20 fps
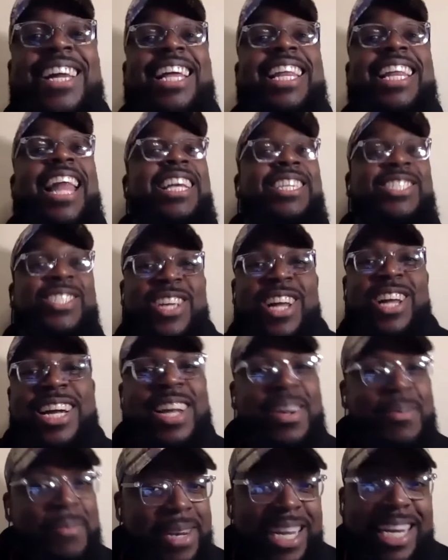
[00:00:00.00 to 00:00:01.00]
or they like so y'all
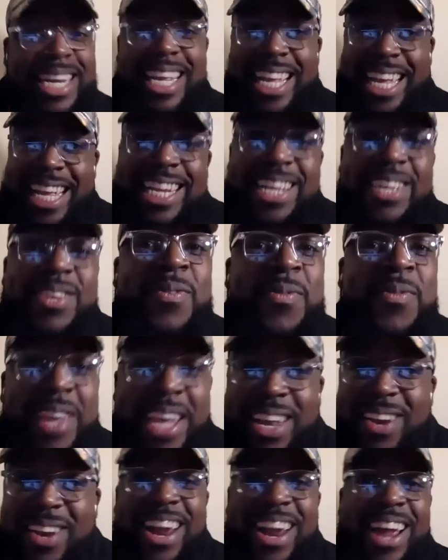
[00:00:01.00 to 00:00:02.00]
coming in and getting us
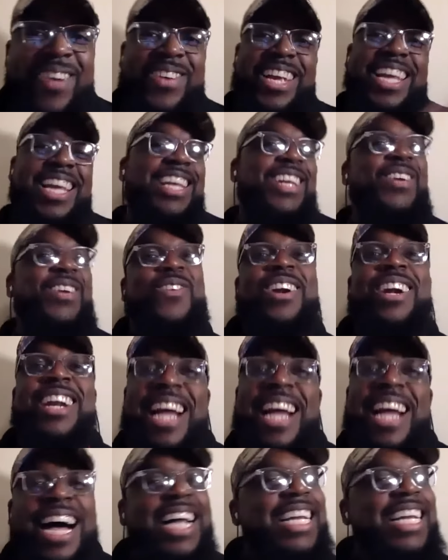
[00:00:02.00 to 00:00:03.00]
fit right we're getting to
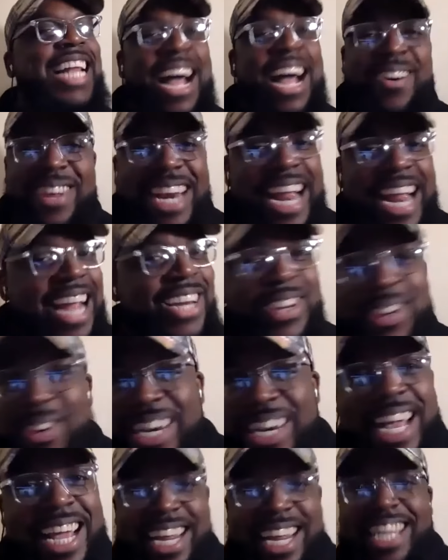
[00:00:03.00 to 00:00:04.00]
work out nah we're not
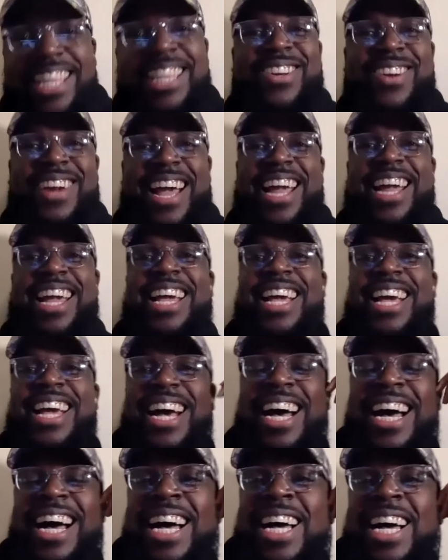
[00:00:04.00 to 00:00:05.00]
doing that either right
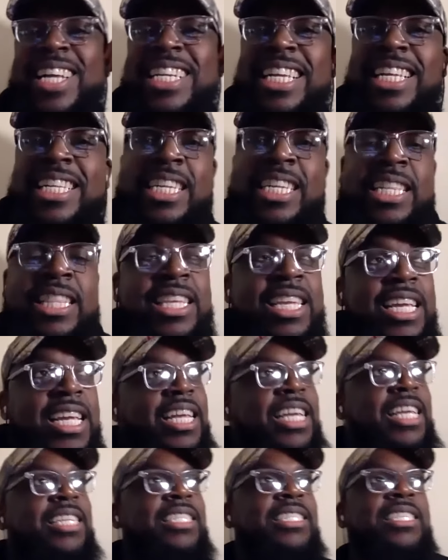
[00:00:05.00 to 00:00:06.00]
uh, the, the
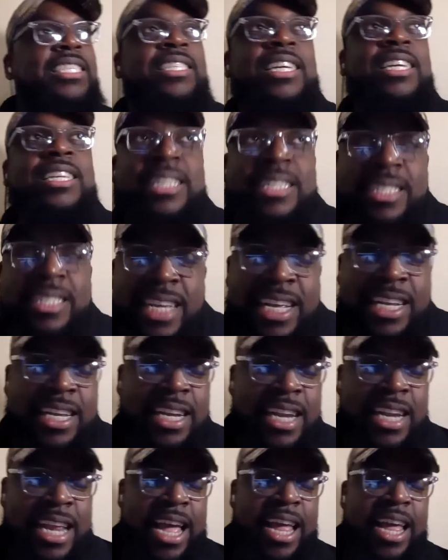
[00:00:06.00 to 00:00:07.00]
thing is is
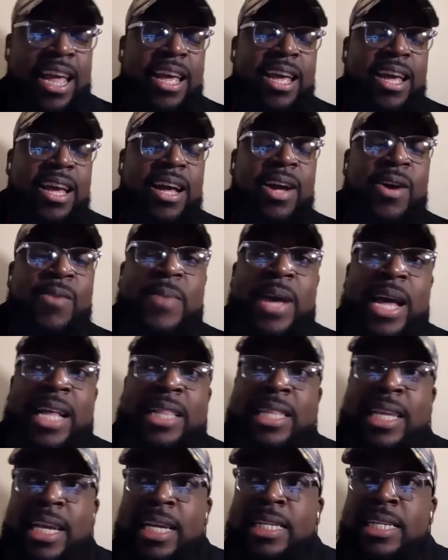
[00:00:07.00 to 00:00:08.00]
understanding that um,
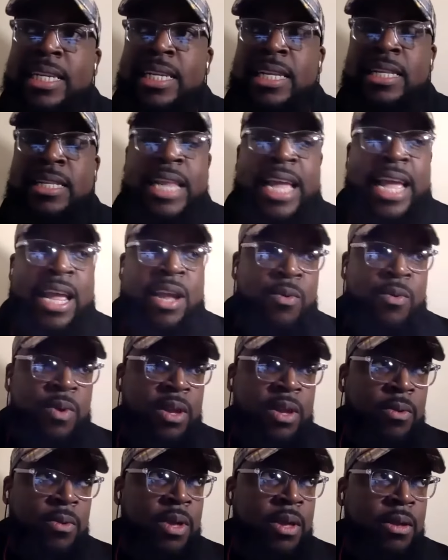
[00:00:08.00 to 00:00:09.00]
at the end of the day
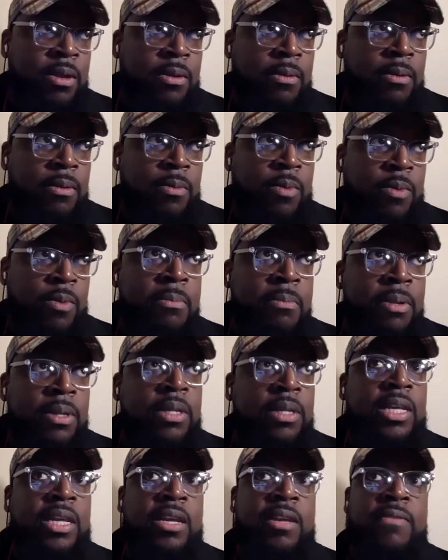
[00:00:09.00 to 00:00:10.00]
we we we
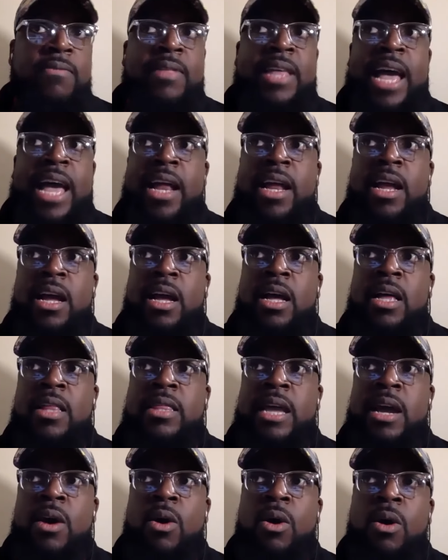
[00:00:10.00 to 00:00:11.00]
believe that uh,
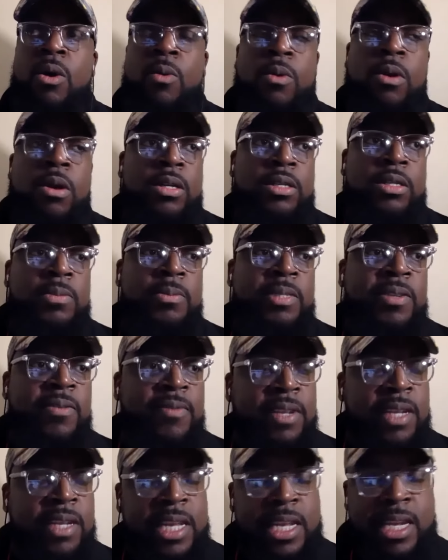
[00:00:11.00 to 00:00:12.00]
that all work
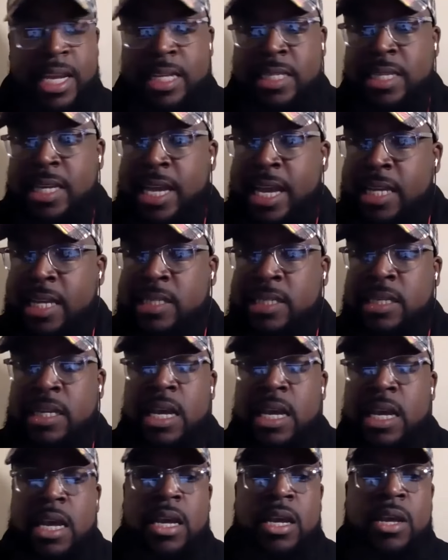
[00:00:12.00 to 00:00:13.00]
specifically in education
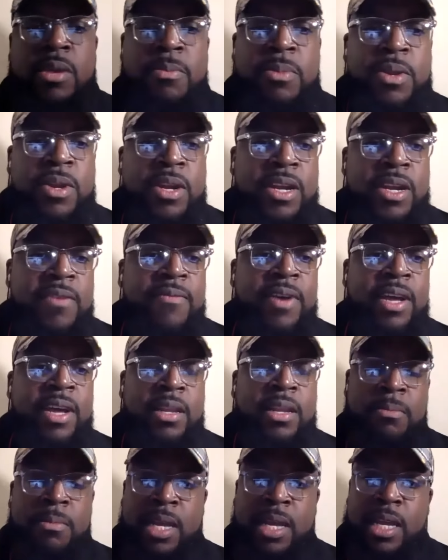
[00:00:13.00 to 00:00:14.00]
community
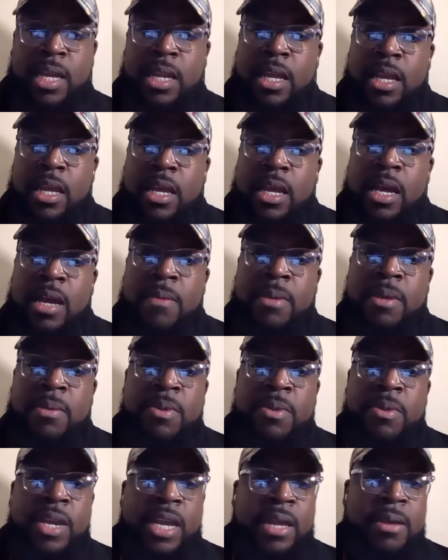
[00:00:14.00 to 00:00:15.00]
development, um,
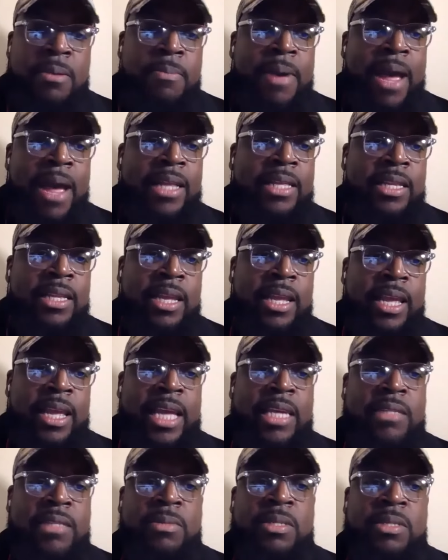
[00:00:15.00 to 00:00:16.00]
community impact and
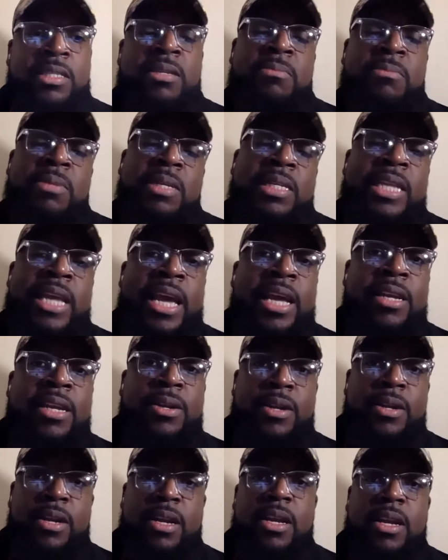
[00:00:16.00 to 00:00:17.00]
engagement should be tailored,
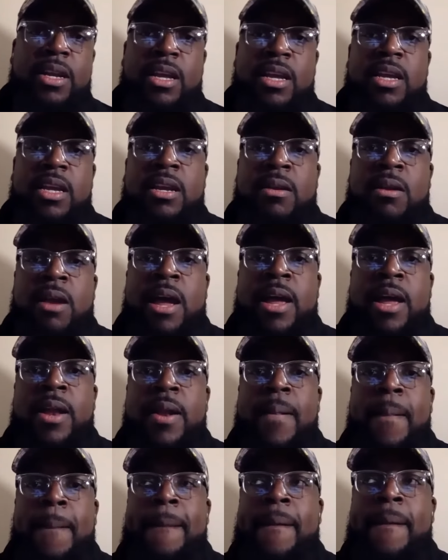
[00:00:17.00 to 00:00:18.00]

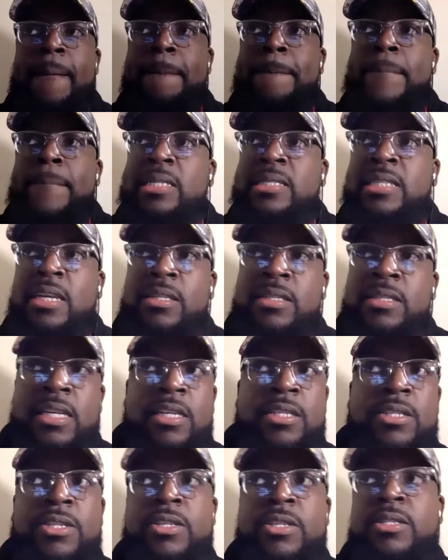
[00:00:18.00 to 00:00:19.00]
right? Um, I tell
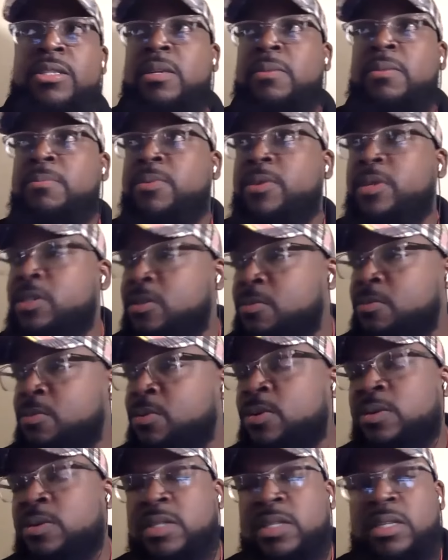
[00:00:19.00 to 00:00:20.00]
teachers and
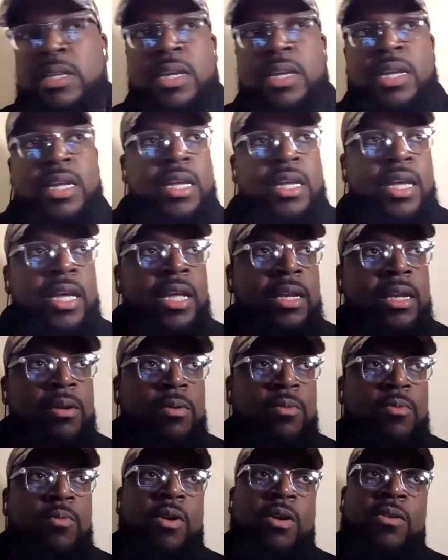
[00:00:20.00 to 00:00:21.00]
principals and, and
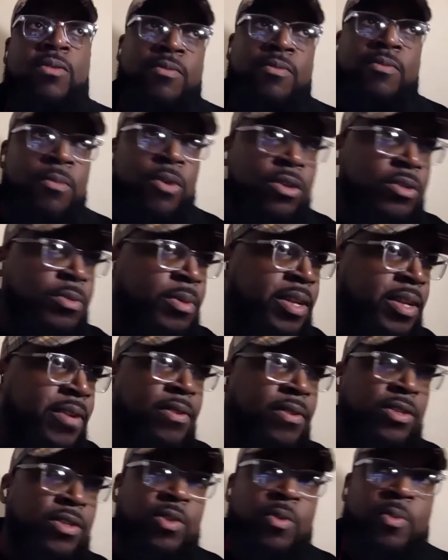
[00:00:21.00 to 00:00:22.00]
worked with multiple
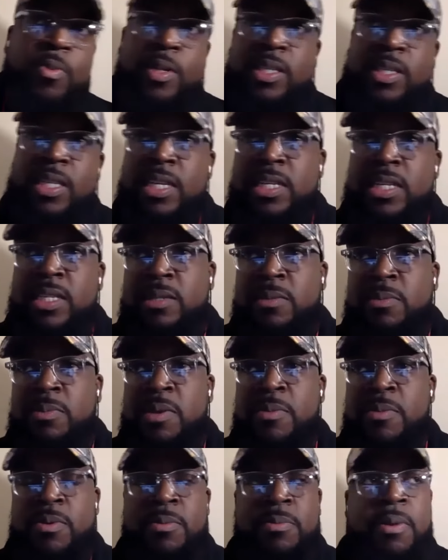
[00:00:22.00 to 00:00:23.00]
different superintendents and
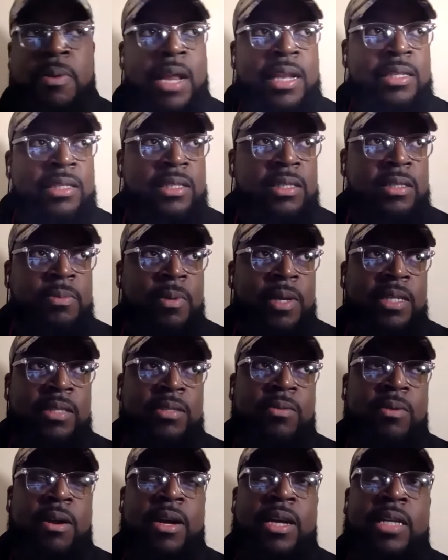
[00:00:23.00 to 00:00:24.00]
people in policy
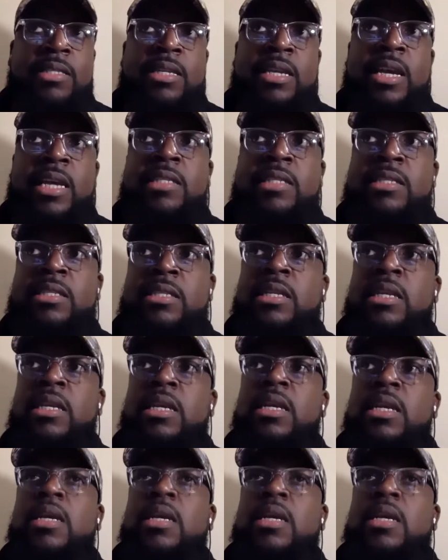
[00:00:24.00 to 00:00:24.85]
space around education